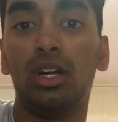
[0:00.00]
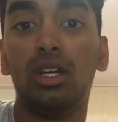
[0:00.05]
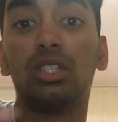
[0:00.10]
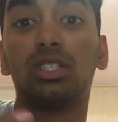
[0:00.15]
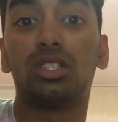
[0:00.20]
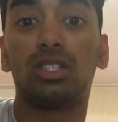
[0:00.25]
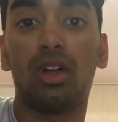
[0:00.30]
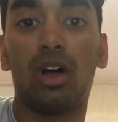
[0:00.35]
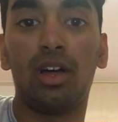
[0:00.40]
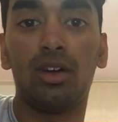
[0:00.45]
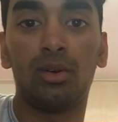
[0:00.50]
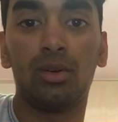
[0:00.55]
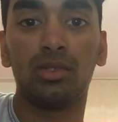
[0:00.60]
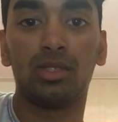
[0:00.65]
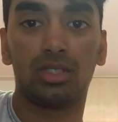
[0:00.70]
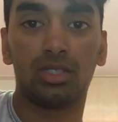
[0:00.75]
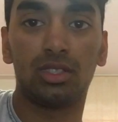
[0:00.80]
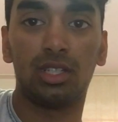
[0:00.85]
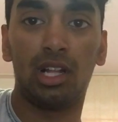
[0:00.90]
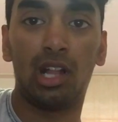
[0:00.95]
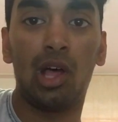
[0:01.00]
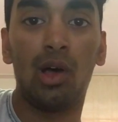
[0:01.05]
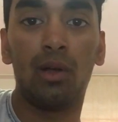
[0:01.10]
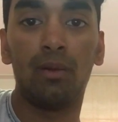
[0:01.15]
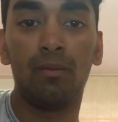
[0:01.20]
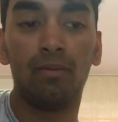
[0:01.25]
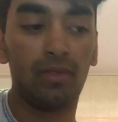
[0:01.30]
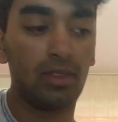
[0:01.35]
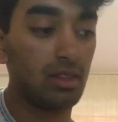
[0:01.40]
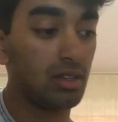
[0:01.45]
styles to
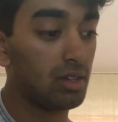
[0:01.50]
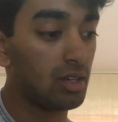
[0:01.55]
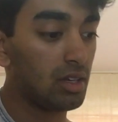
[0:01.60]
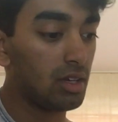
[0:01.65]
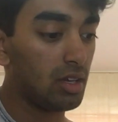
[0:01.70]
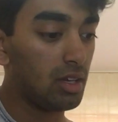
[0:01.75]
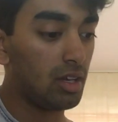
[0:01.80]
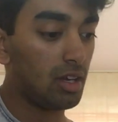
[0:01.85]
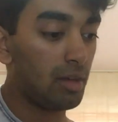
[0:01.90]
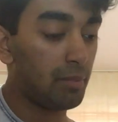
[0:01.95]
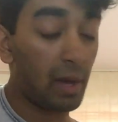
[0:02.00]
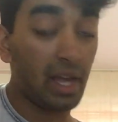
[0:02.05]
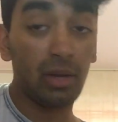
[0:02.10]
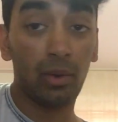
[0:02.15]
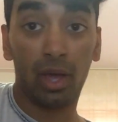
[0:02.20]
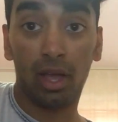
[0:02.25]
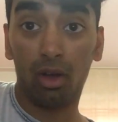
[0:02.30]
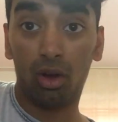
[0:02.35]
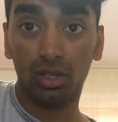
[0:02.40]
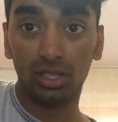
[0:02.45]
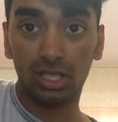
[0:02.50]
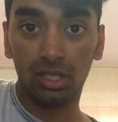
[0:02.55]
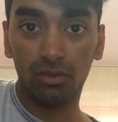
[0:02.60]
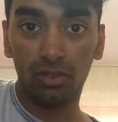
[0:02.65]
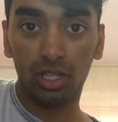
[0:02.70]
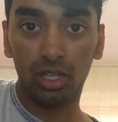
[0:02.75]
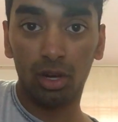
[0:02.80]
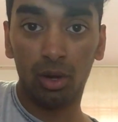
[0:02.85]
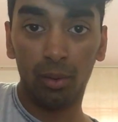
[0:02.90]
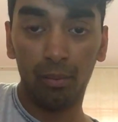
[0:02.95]
learn. But anyway, onto the
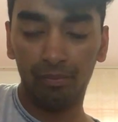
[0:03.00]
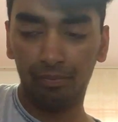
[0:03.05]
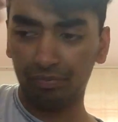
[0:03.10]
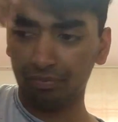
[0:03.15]
video.